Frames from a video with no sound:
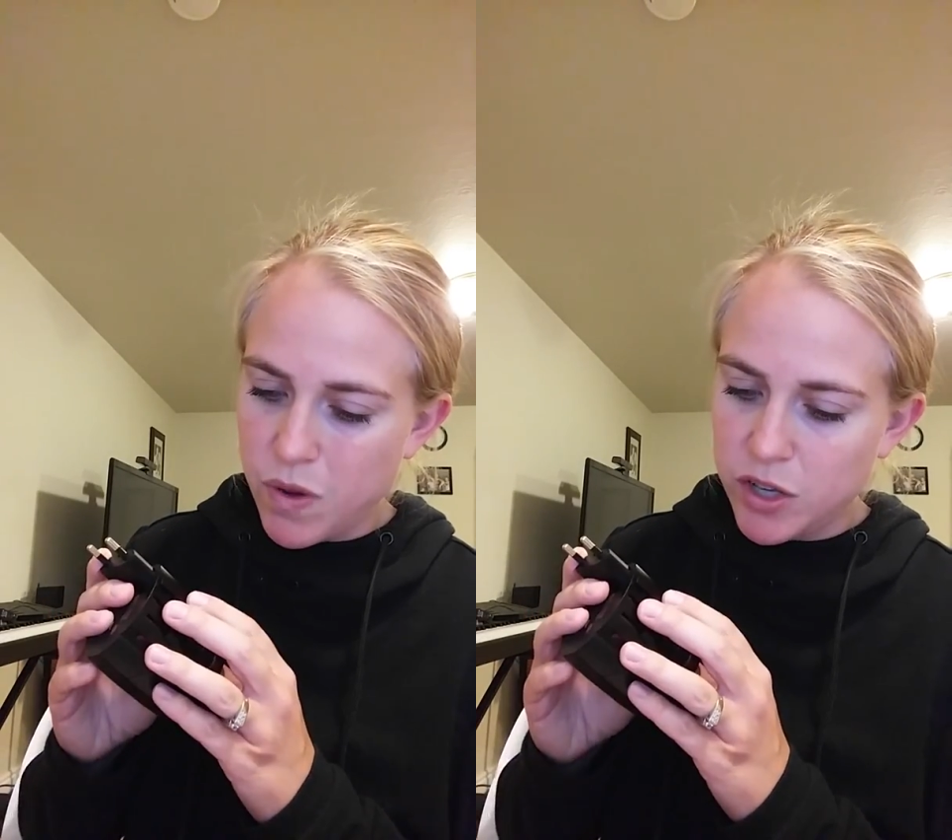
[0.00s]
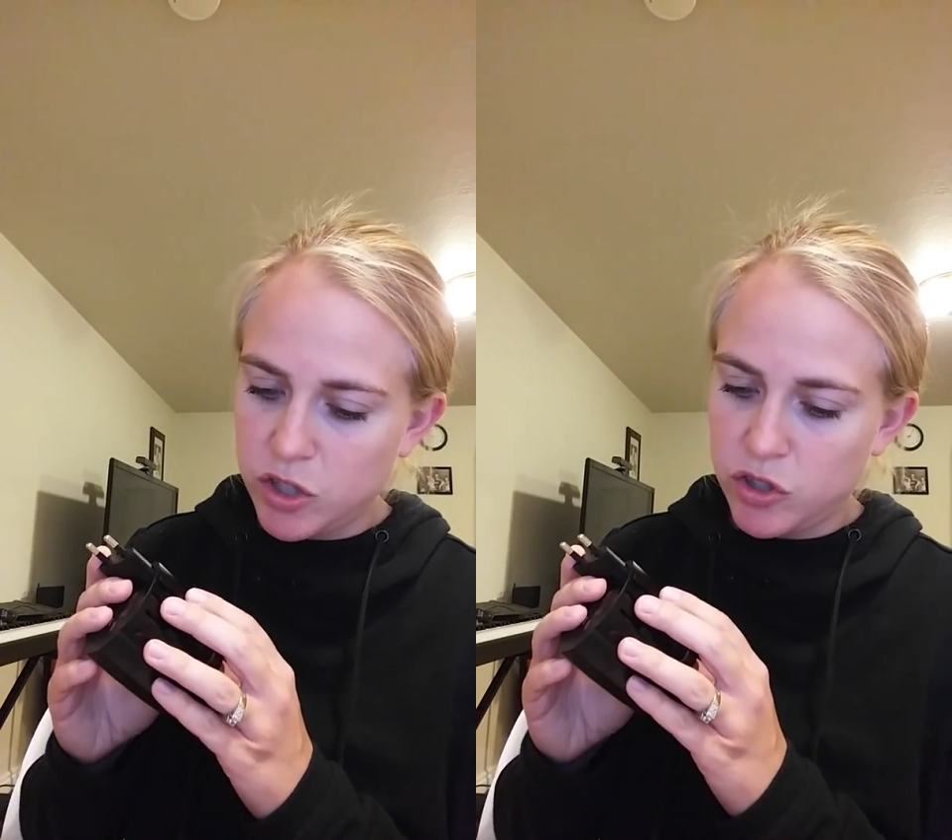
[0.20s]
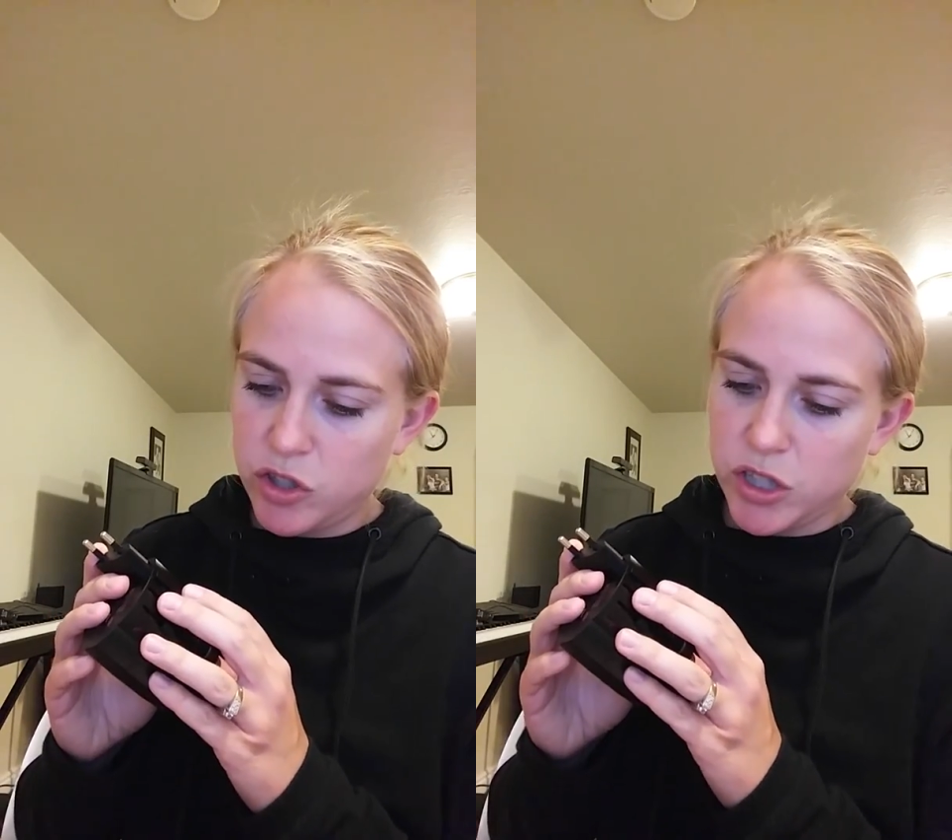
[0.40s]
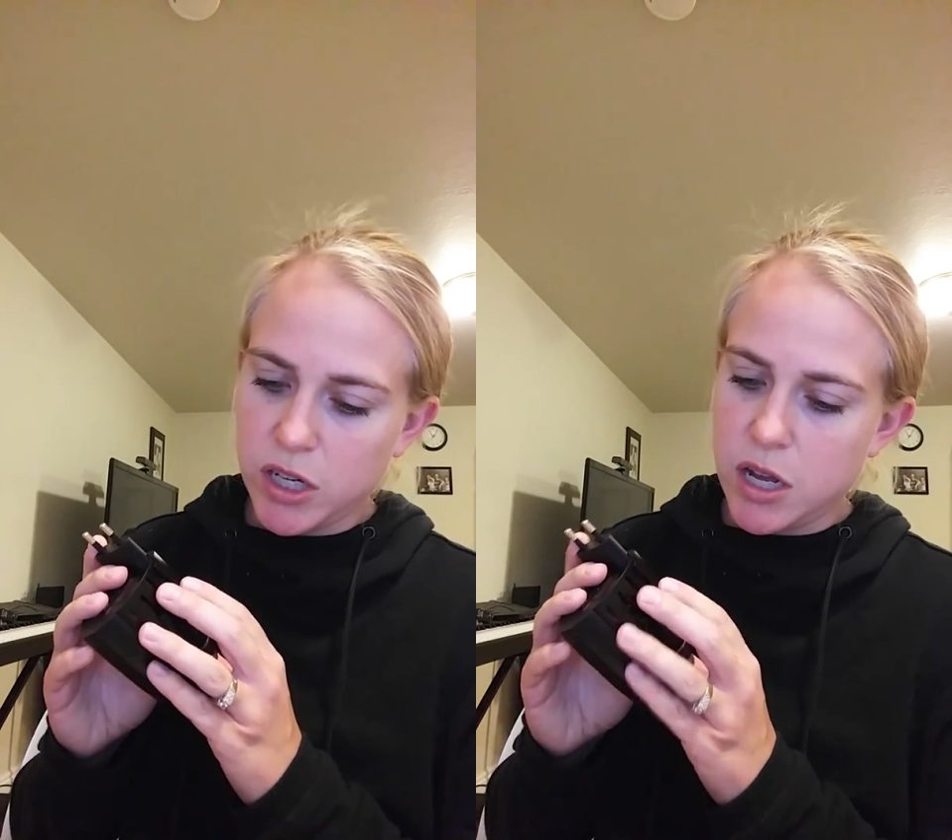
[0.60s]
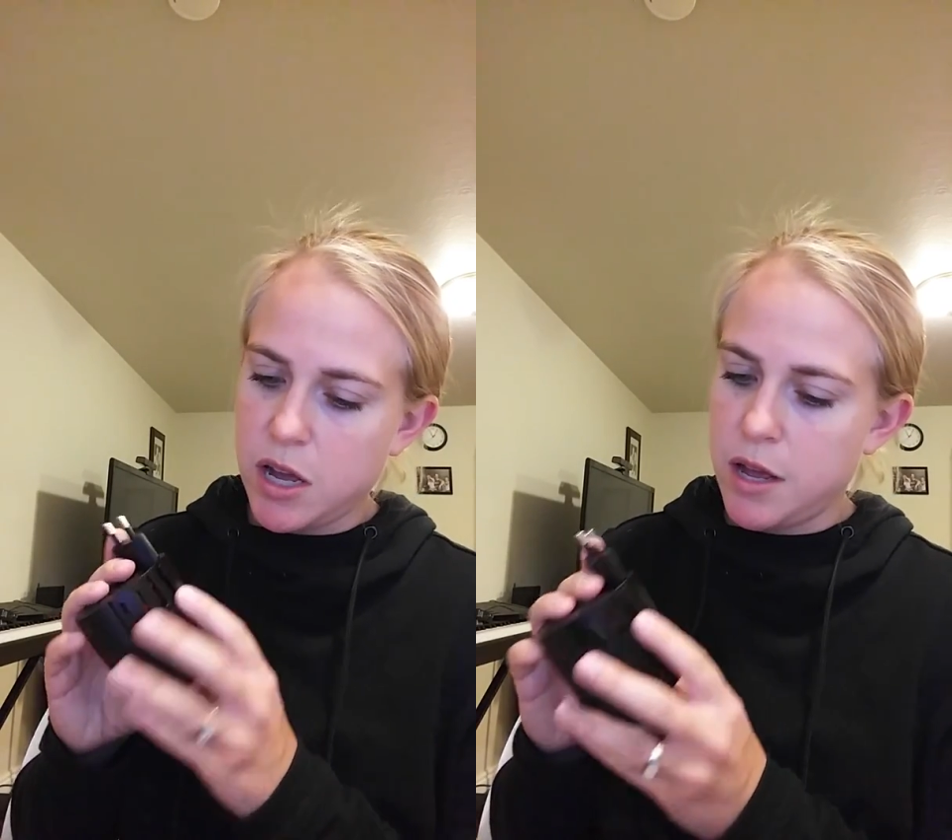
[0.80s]
which
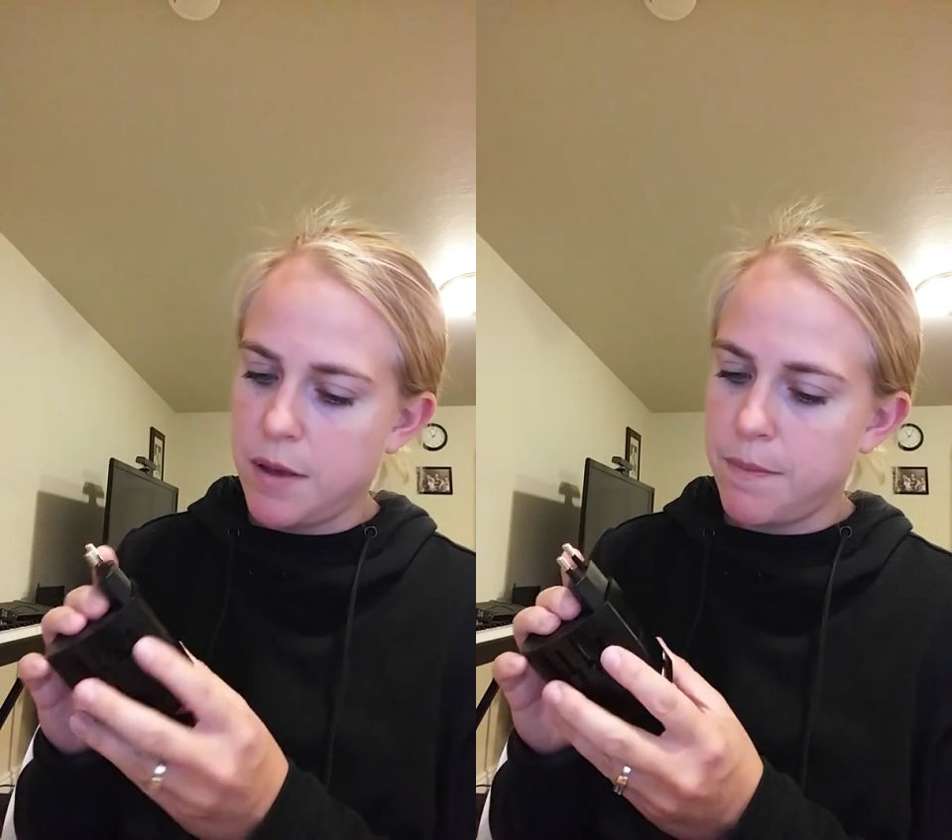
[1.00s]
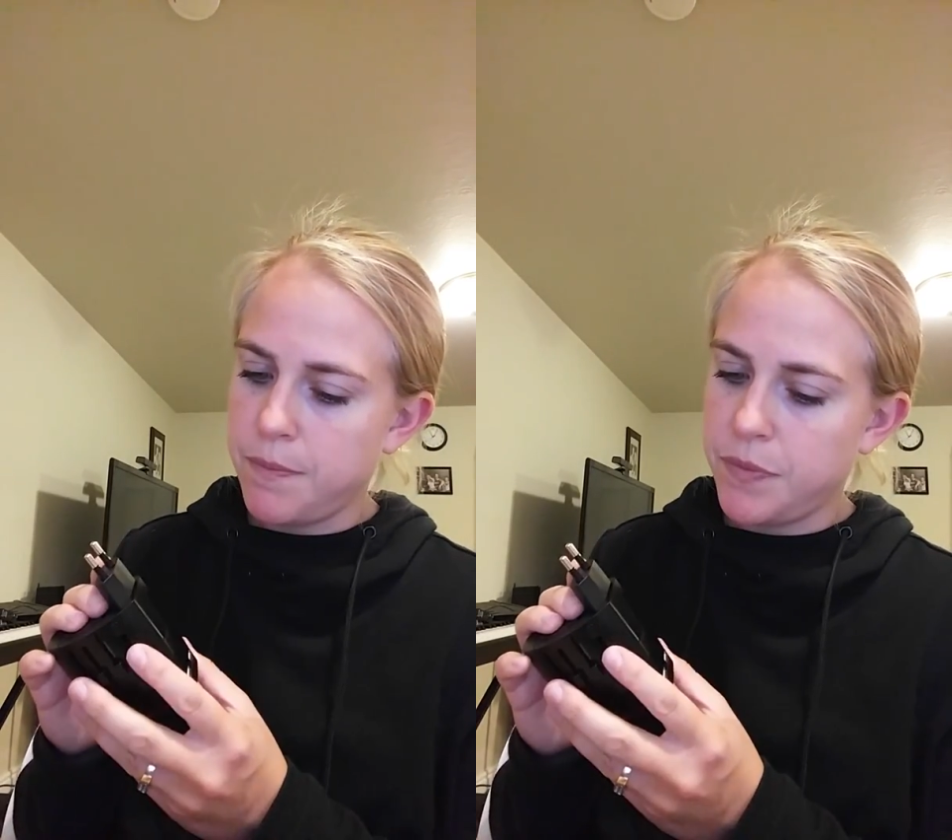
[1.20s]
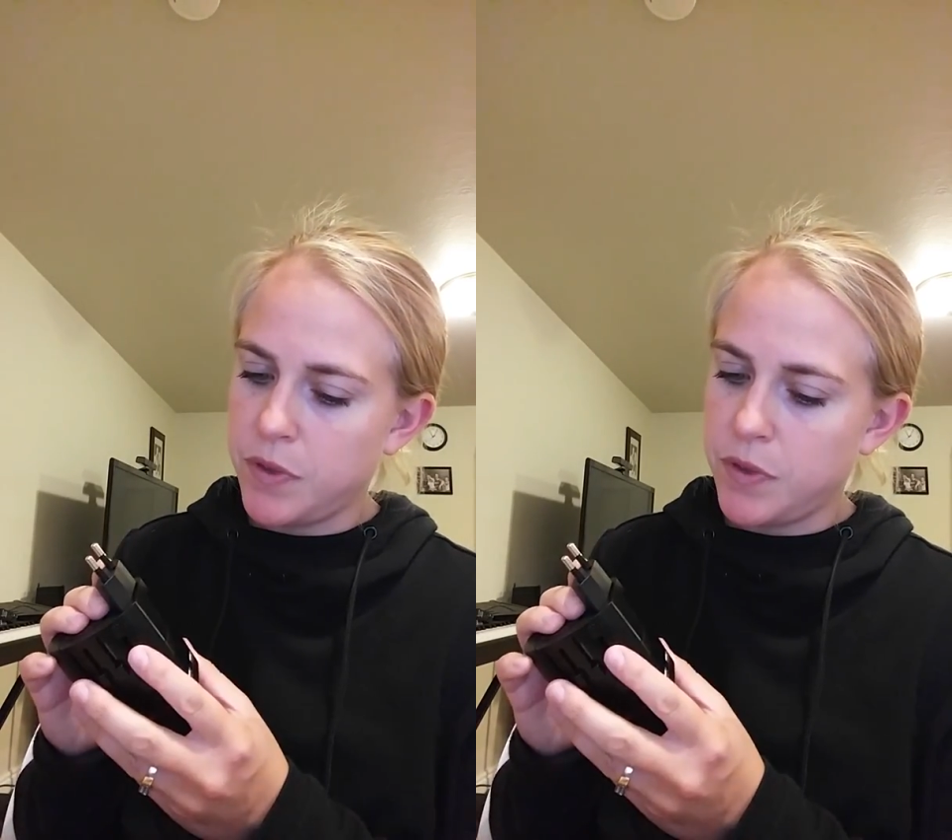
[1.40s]
I